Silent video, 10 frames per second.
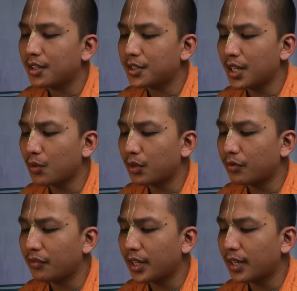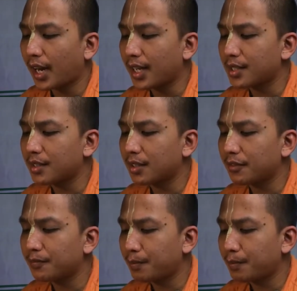they were very hastily